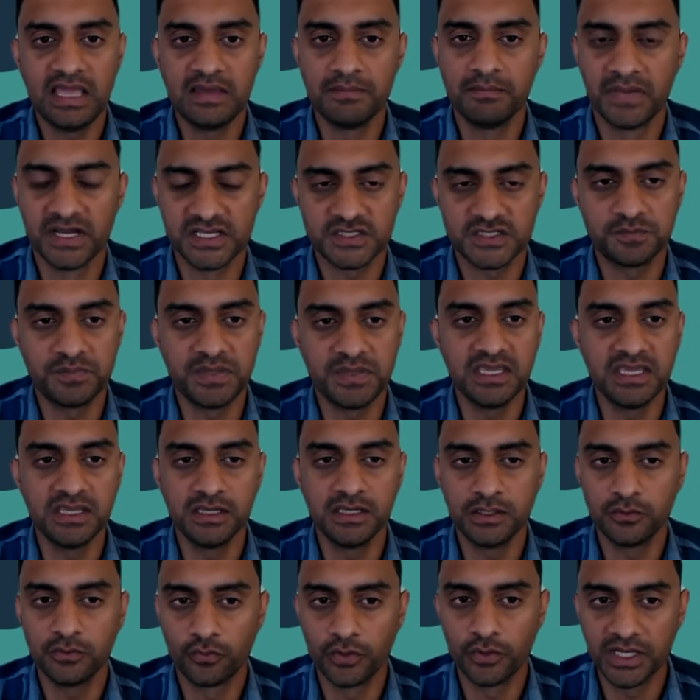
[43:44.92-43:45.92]
it must
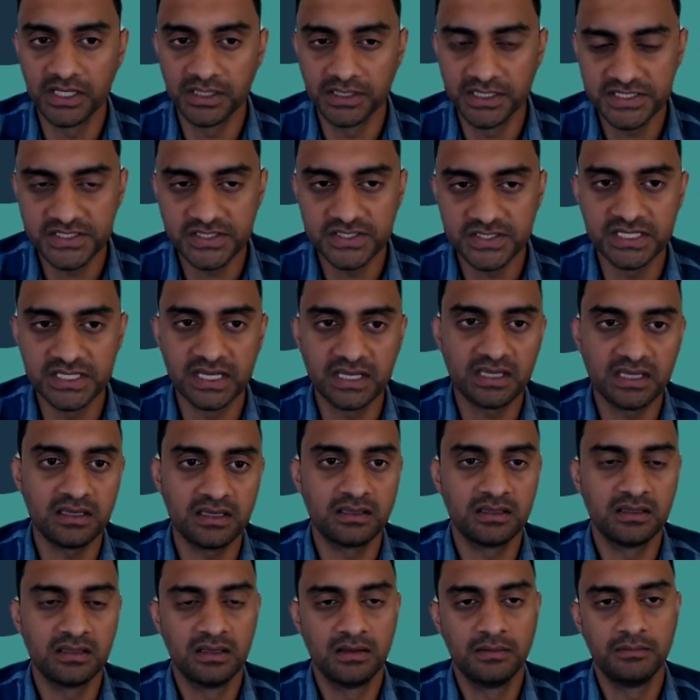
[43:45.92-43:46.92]
be realistic
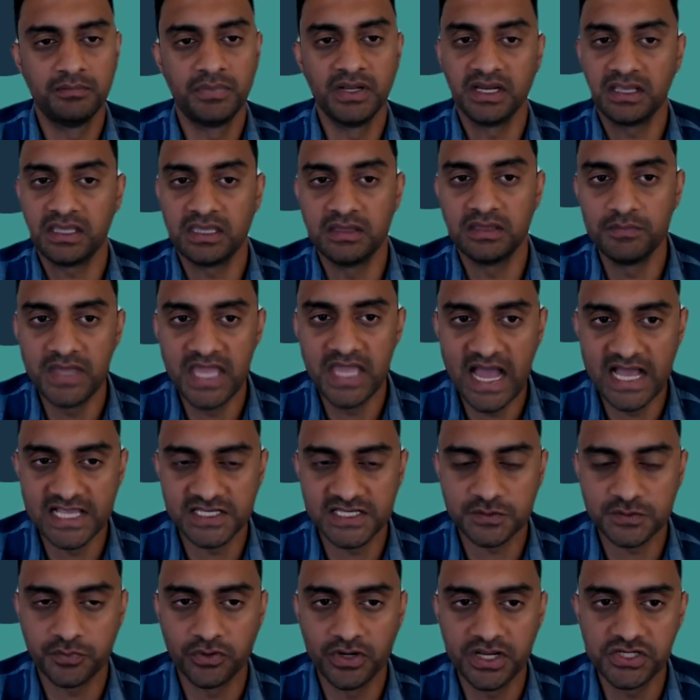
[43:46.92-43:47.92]
but it can be
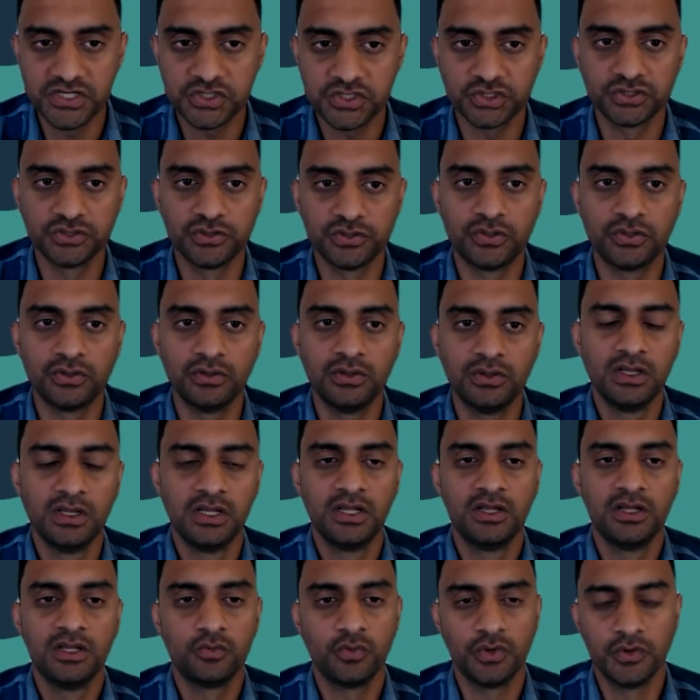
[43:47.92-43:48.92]
aspirational.
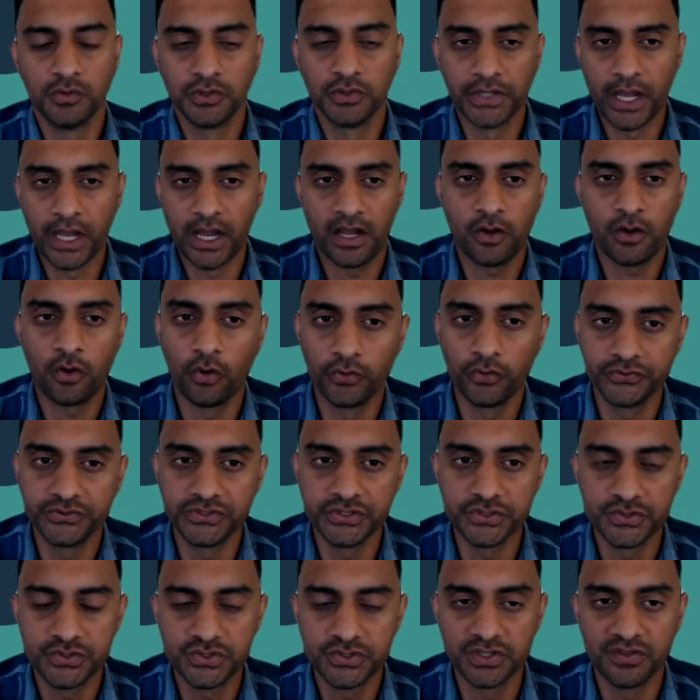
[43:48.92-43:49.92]
We will not
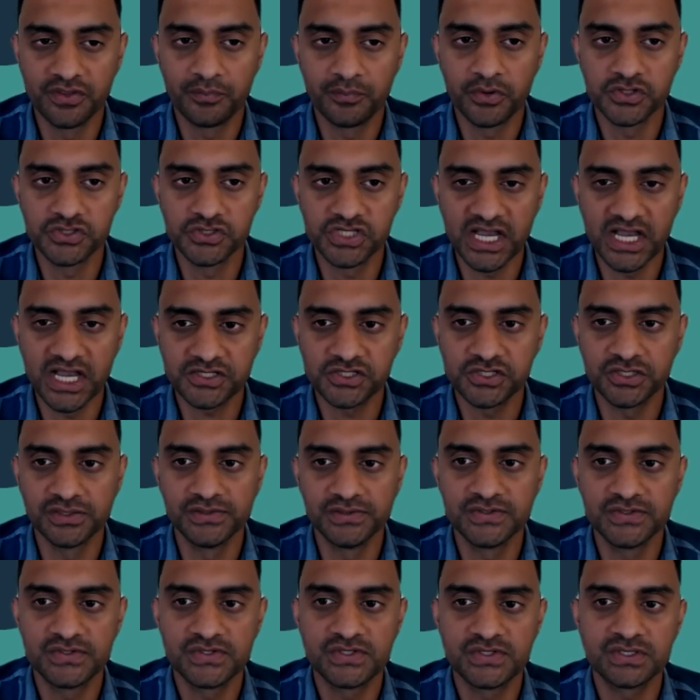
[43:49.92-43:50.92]
hold you to the
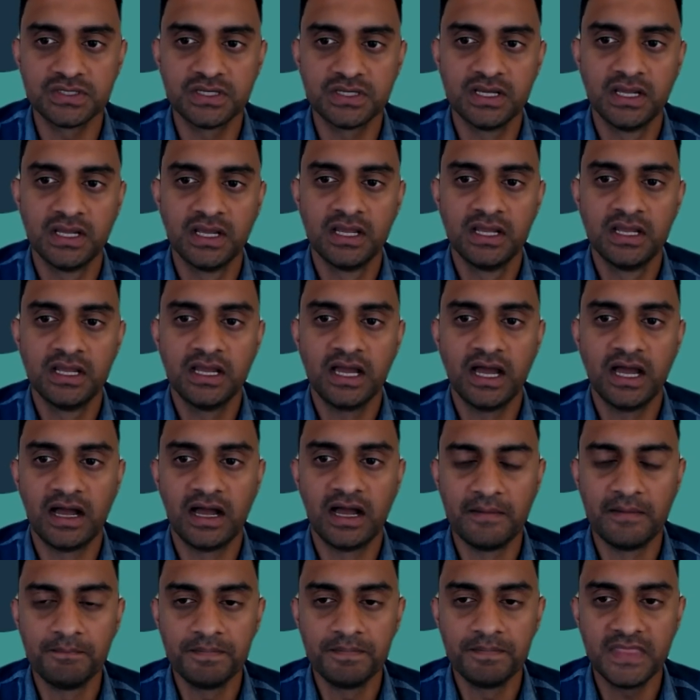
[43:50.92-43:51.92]
projections.
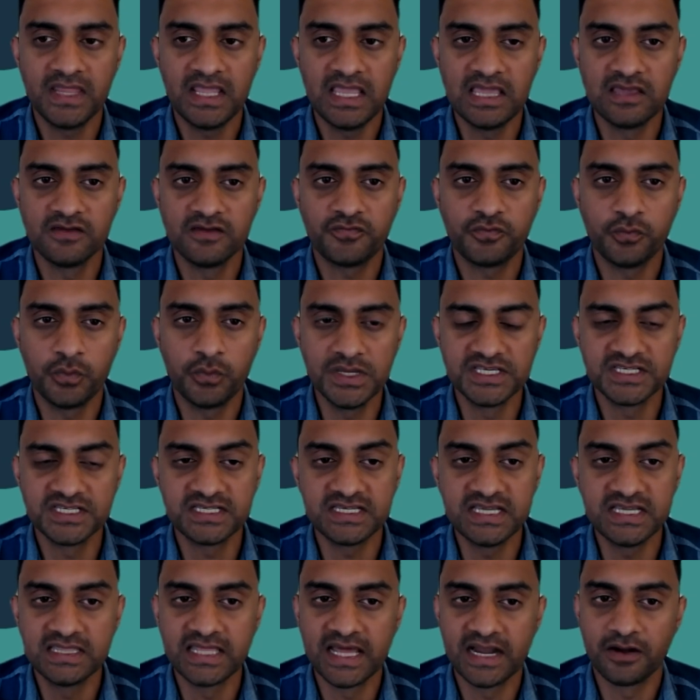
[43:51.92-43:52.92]
Um, if we
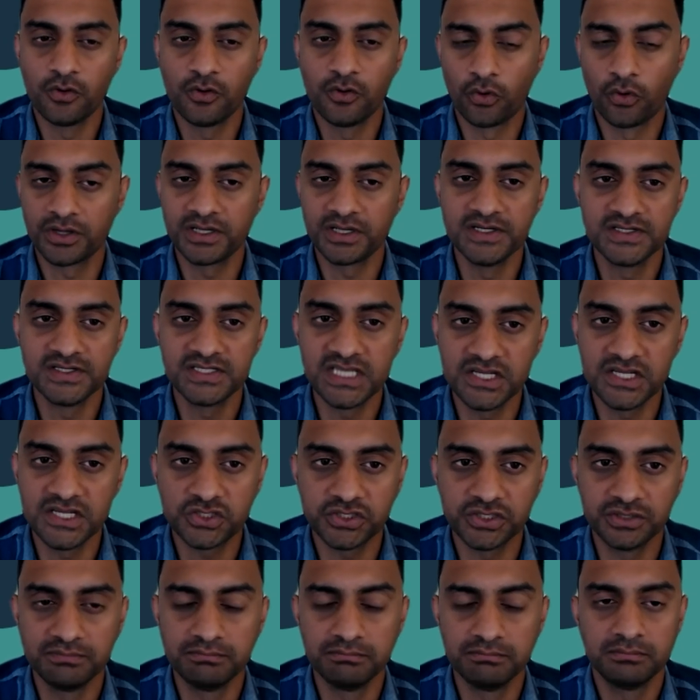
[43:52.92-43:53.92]
see that an
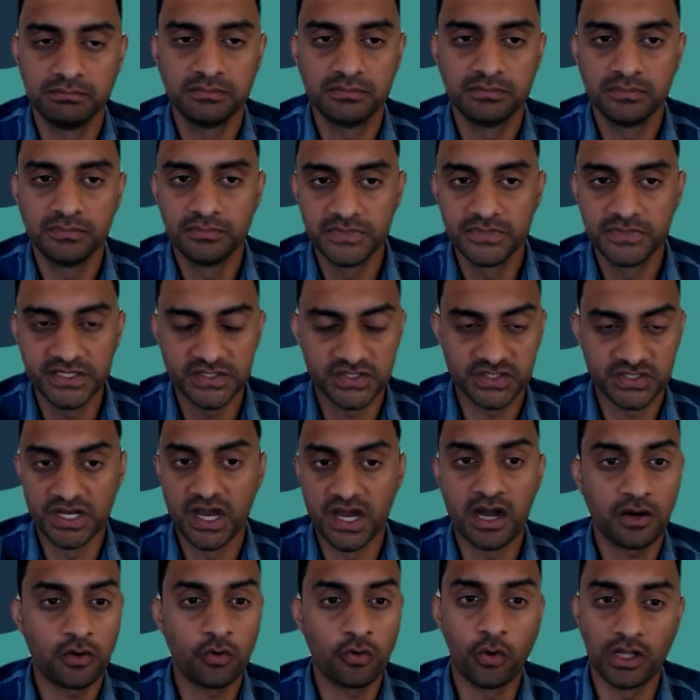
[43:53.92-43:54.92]
organization does
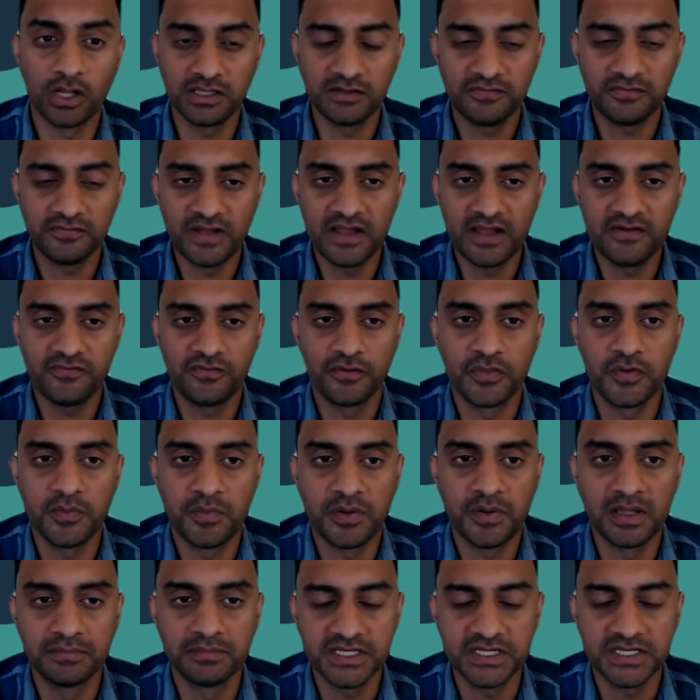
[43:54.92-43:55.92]
not qualify for the
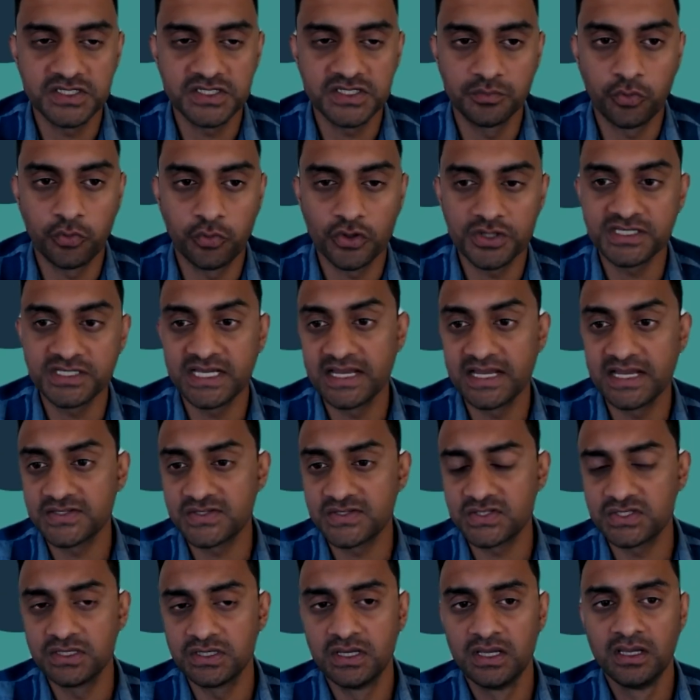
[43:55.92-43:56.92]
public support
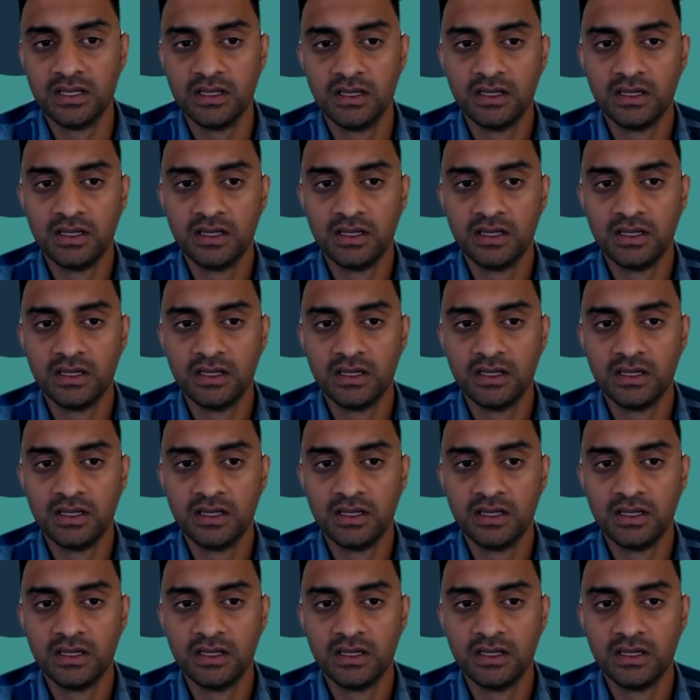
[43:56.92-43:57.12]
test,